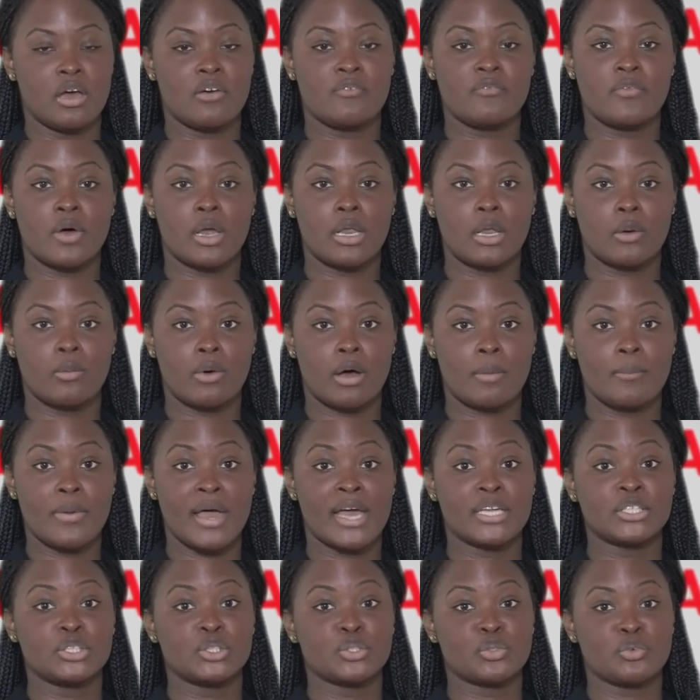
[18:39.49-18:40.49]
Follow-up
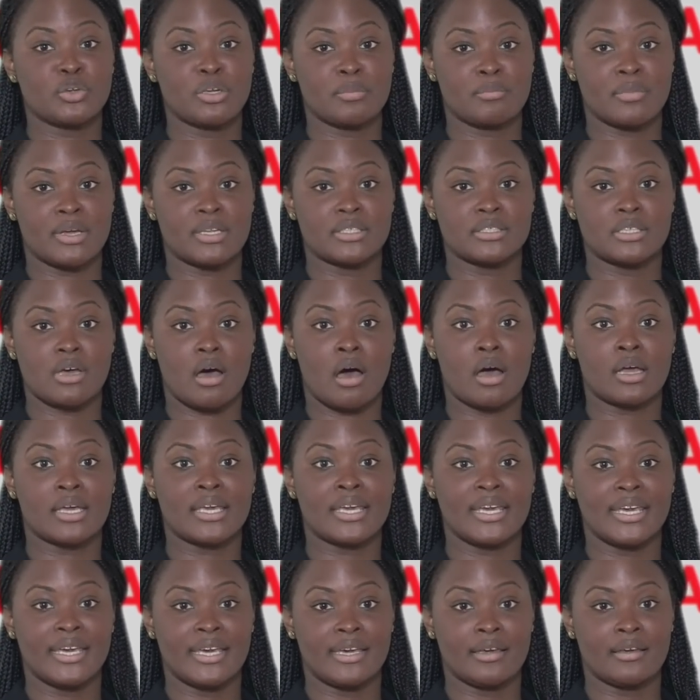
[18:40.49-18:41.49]
and treatment are
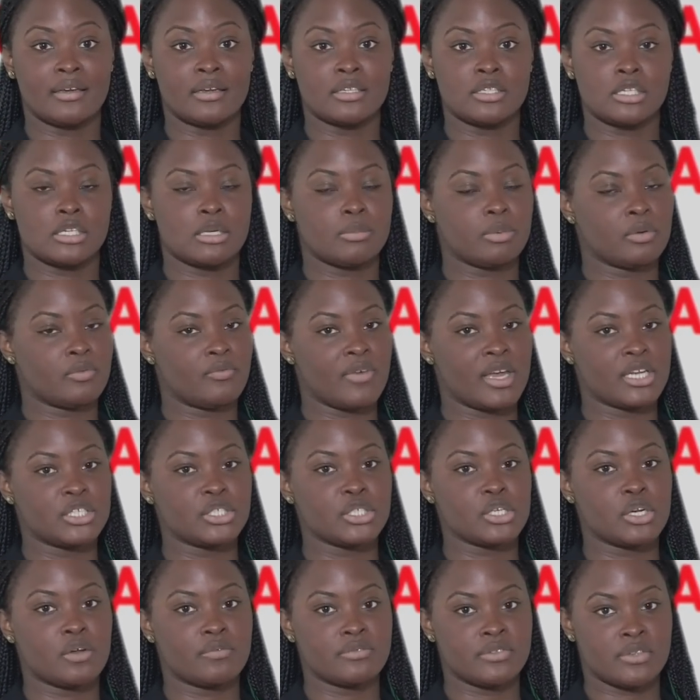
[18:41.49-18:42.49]
key to the
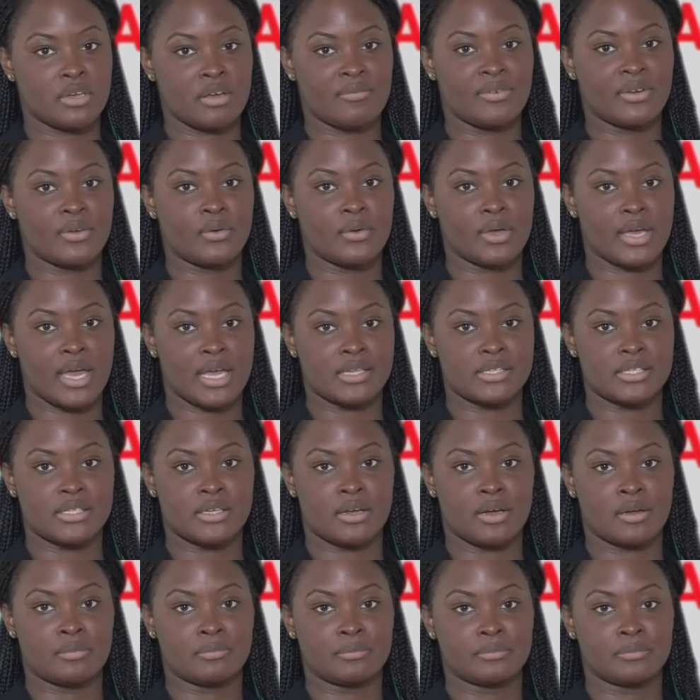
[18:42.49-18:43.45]
prevention of cervical cancer.